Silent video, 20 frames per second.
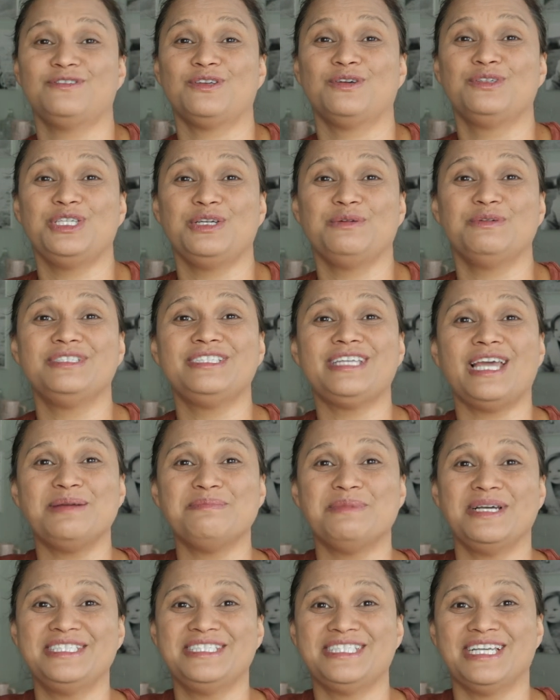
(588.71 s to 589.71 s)
So she would take
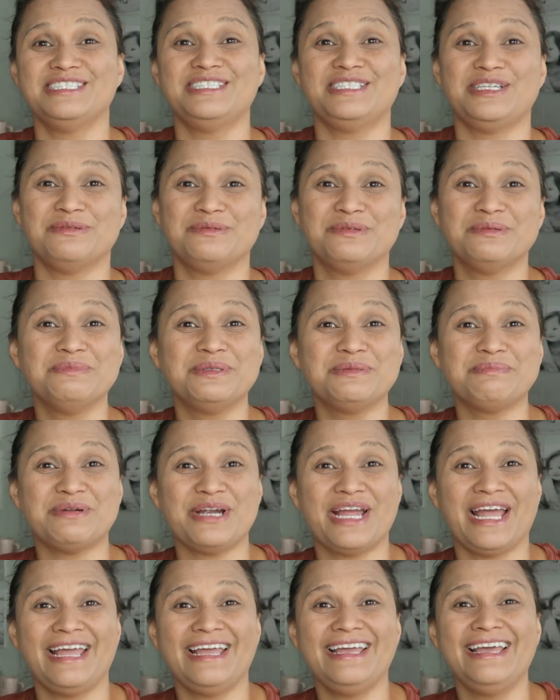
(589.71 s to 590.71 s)
my Scentsy room
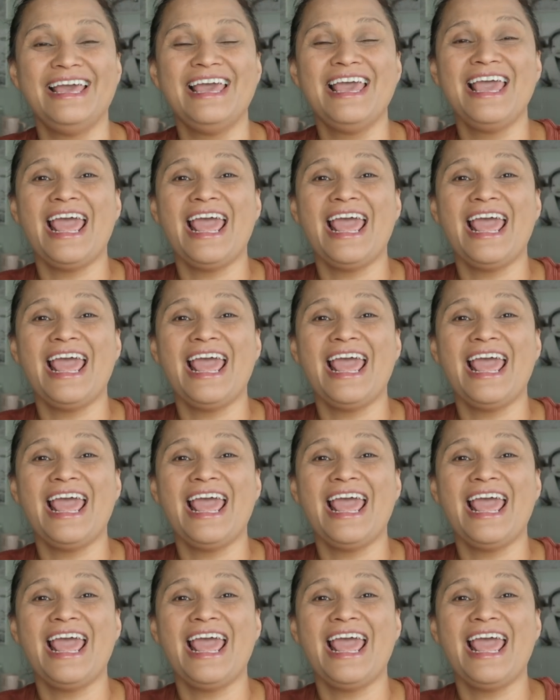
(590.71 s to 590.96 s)
spray,